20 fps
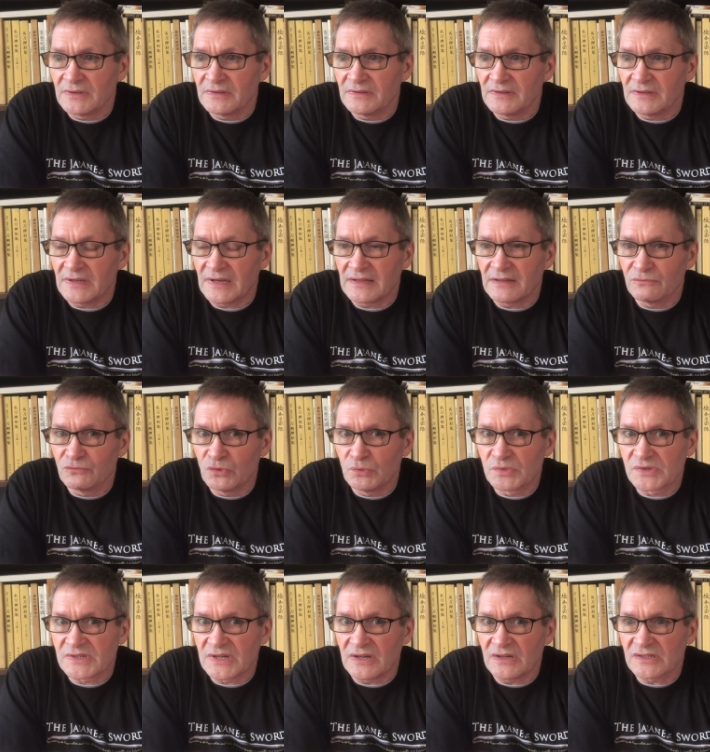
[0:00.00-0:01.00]
like the room
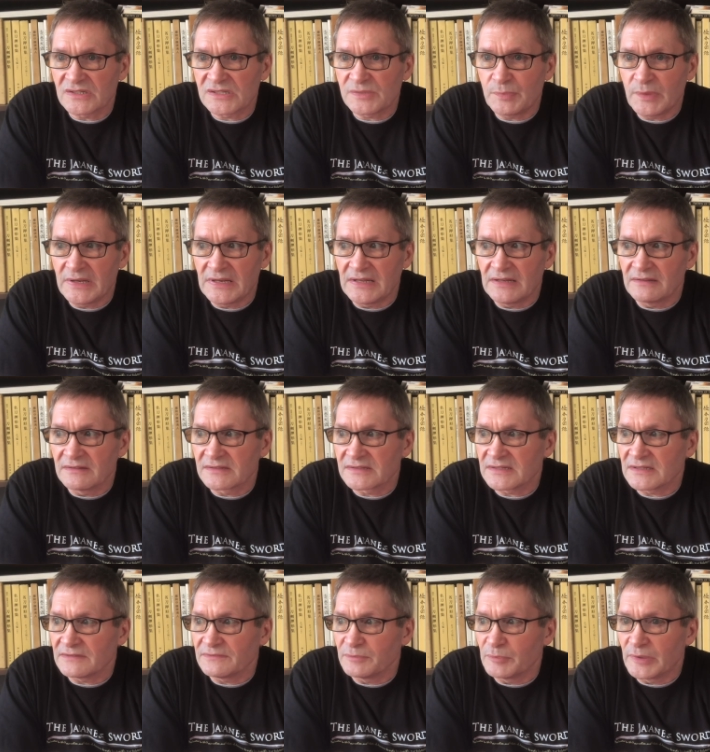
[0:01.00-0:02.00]
starts spinning and
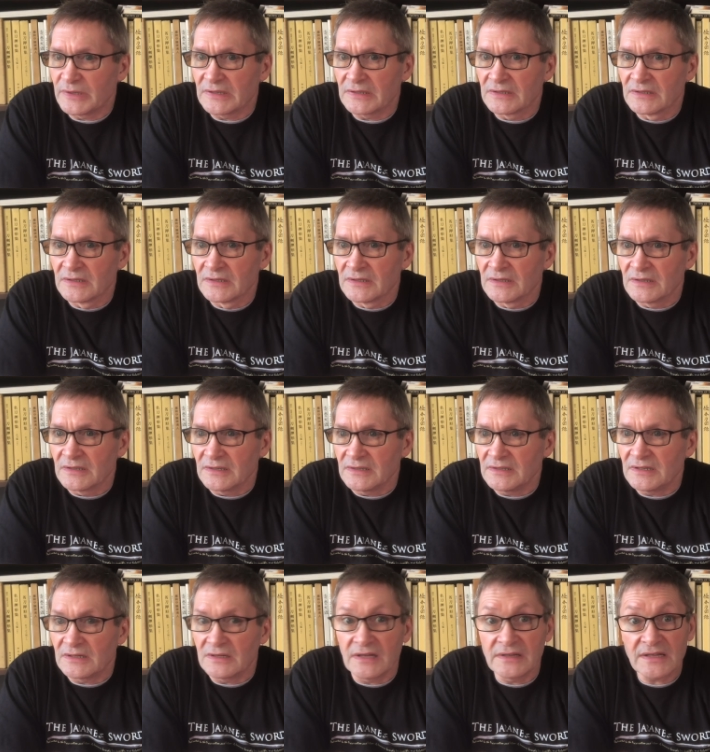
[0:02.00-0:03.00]
stuff a bit, you
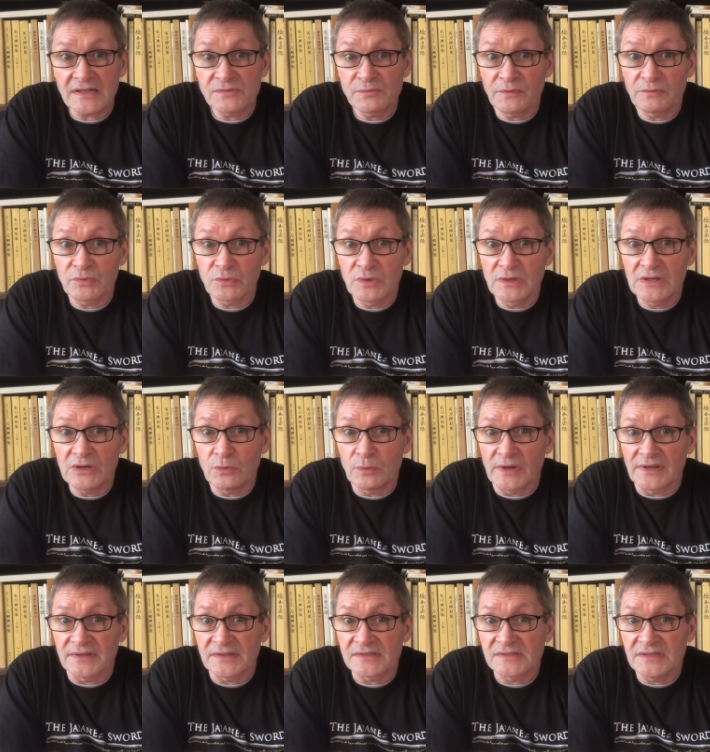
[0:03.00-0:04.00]
know, and that's from the little
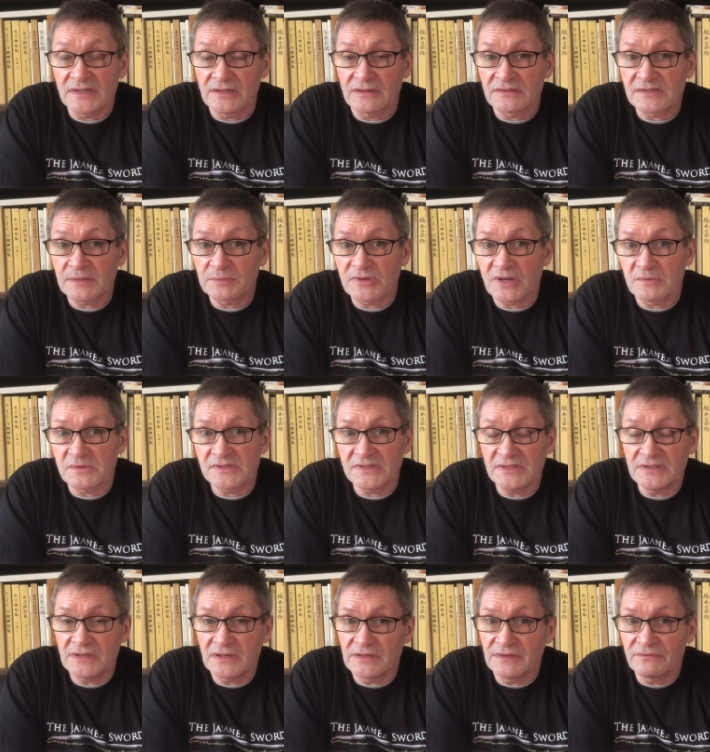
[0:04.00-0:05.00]
ones. You know, sometimes you
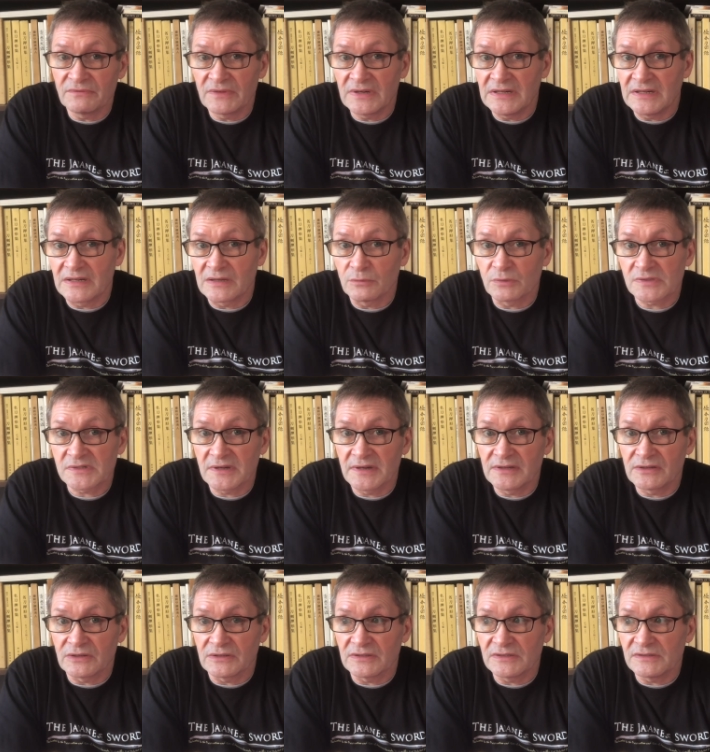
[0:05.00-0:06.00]
don't even really know what's going
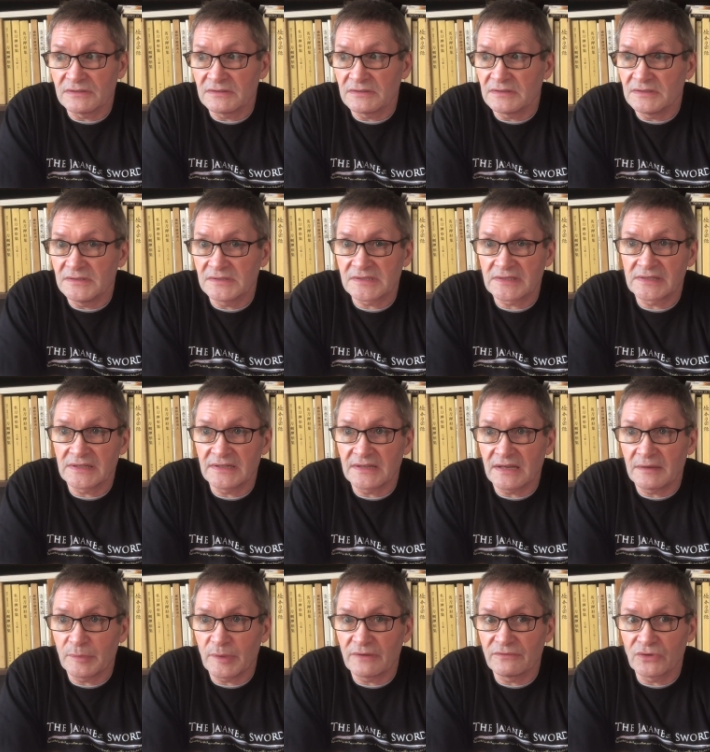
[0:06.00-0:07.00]
on. You suddenly get
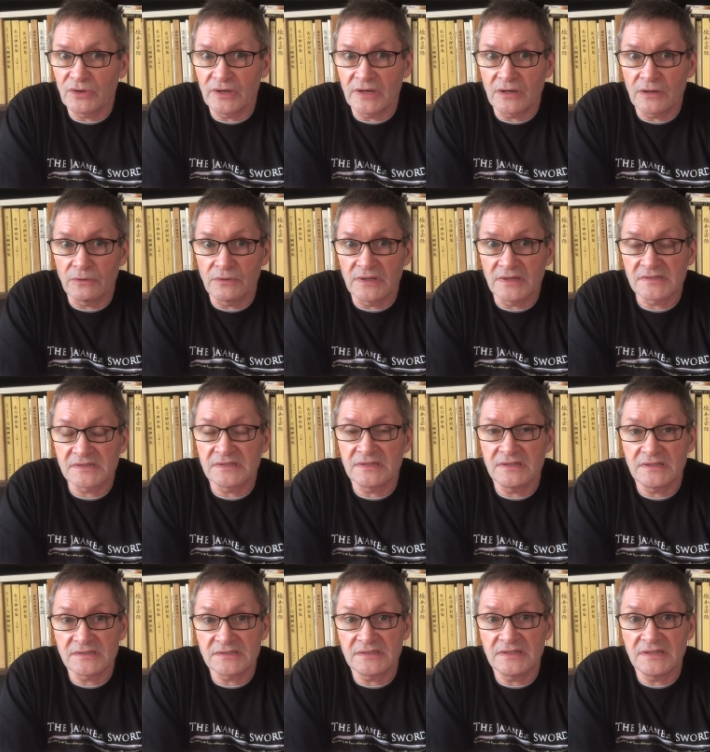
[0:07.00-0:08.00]
a bit of vertigo, and
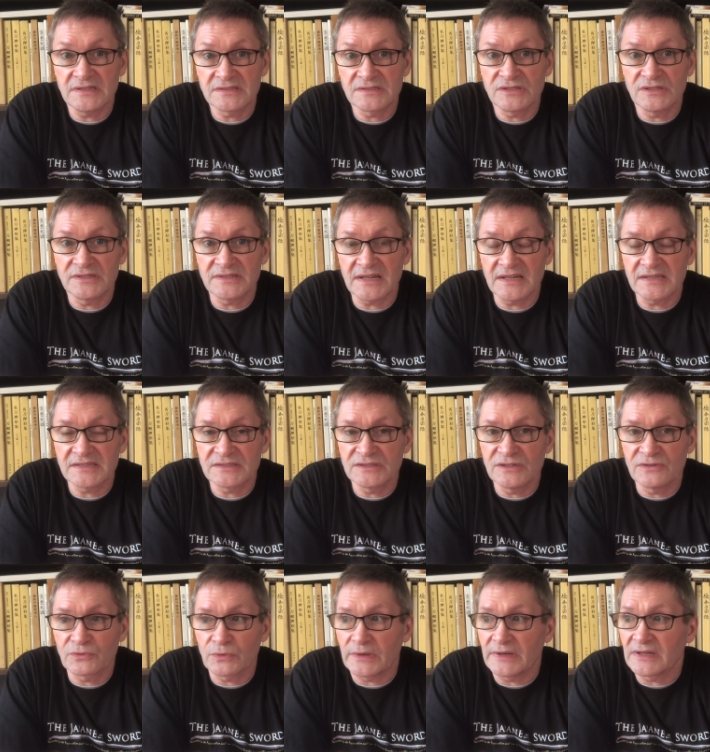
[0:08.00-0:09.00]
it turns out it's an
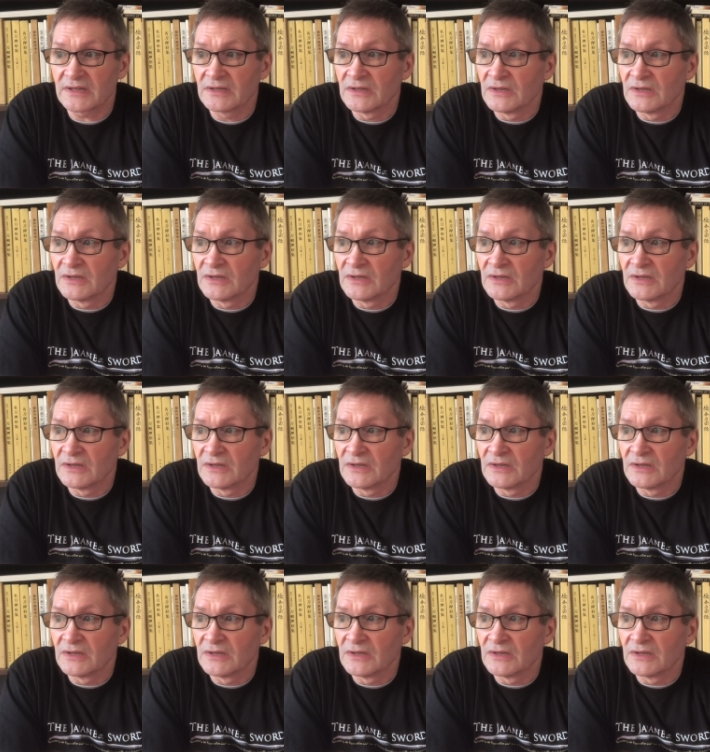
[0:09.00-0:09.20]
earthquake.